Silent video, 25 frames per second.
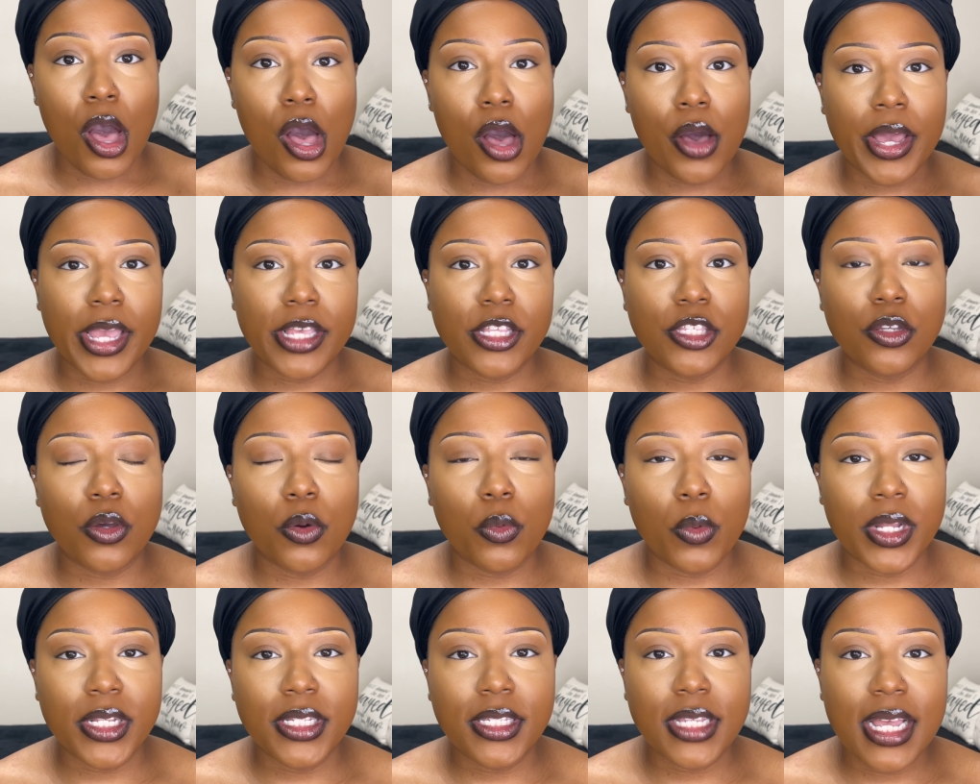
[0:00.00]
Okay, so
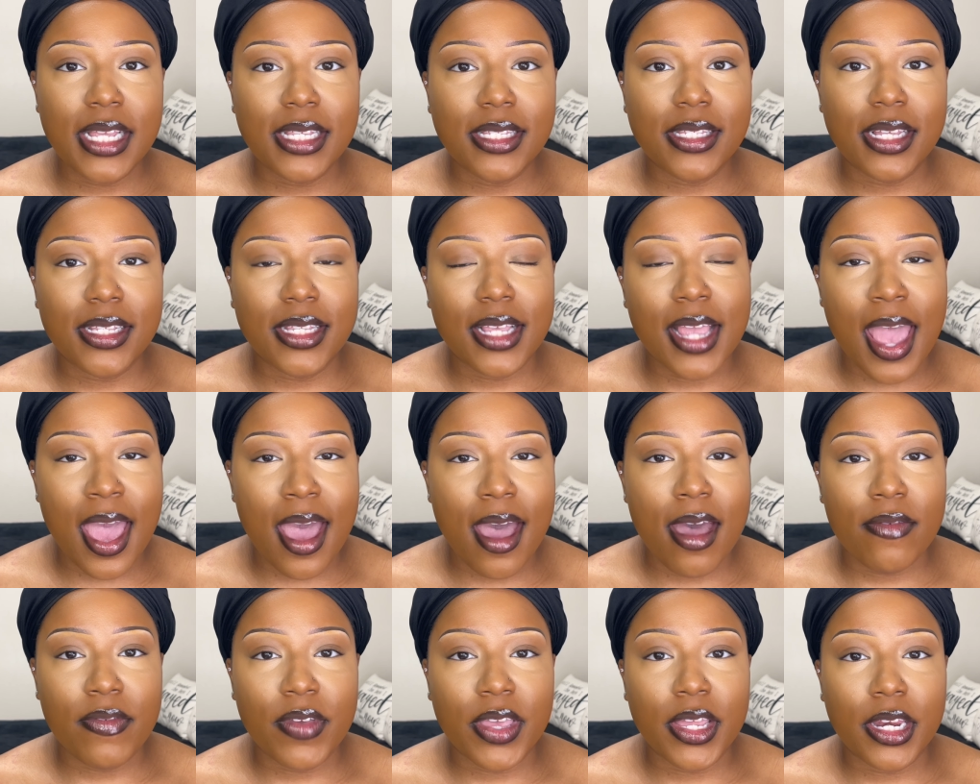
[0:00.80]
OneSize doesn't
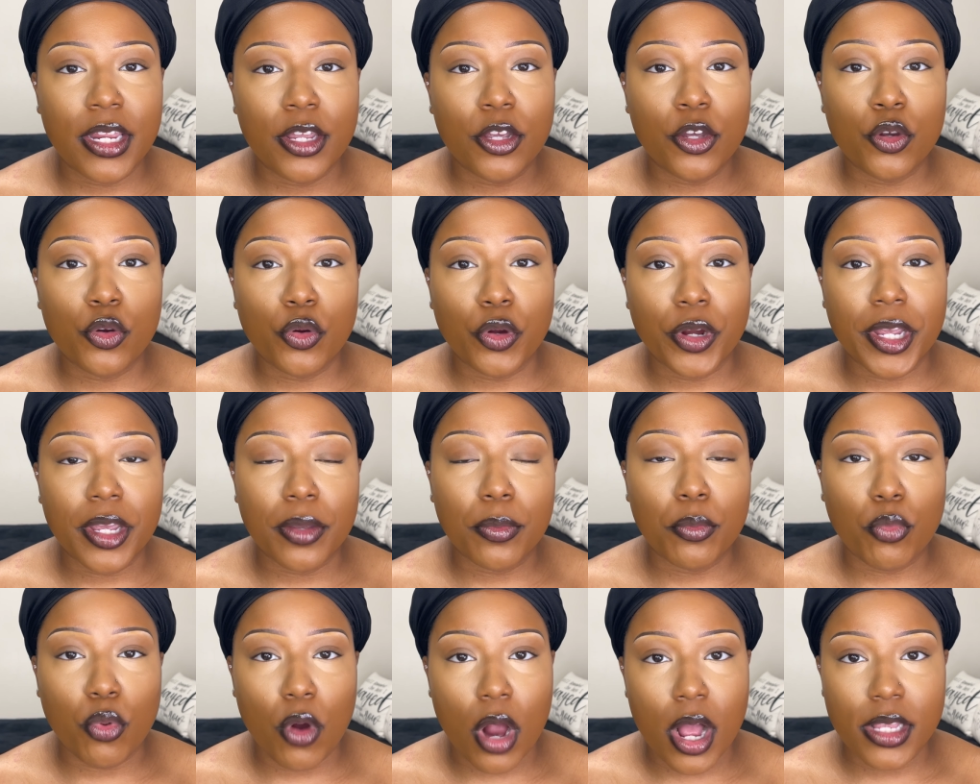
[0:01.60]
have any
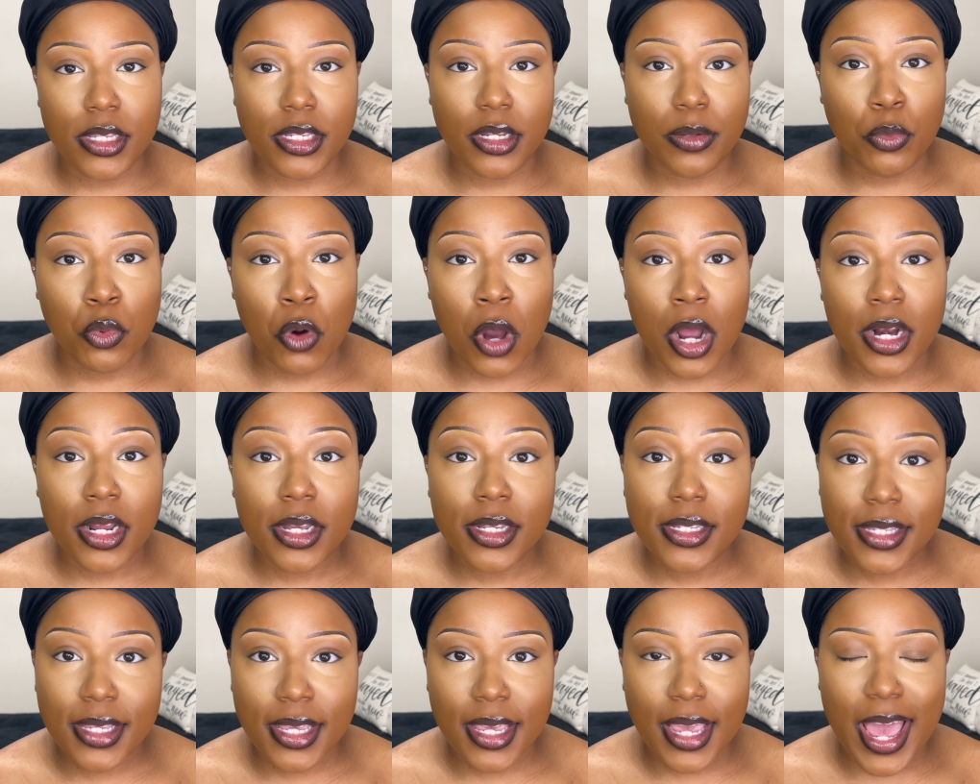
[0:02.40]
cream bronzing
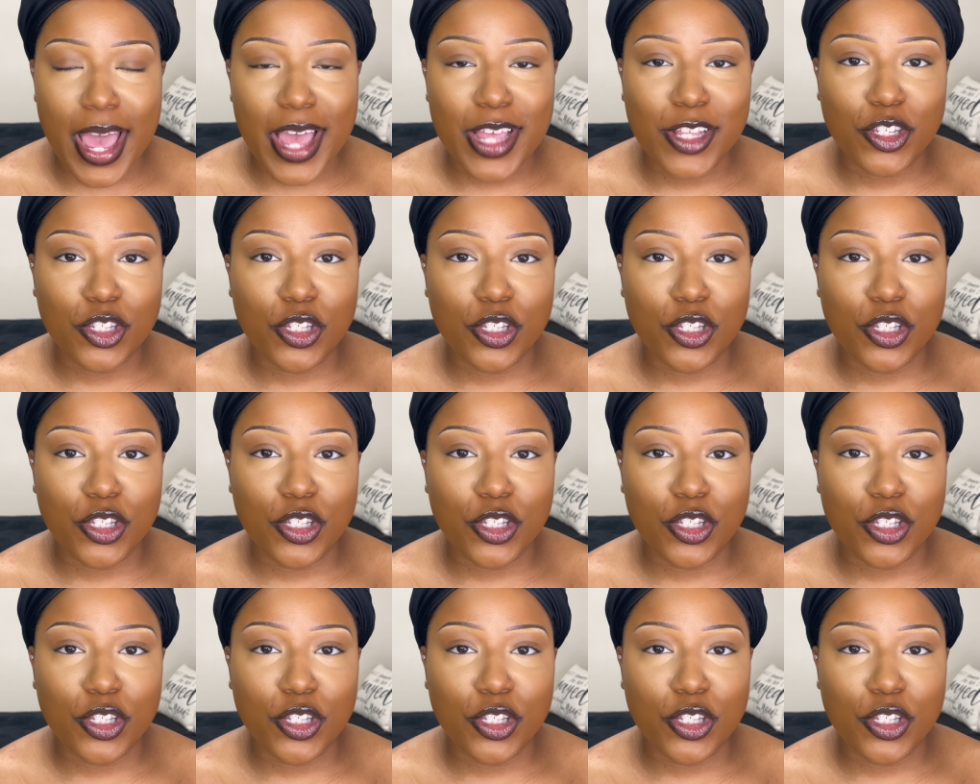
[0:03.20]
products yet,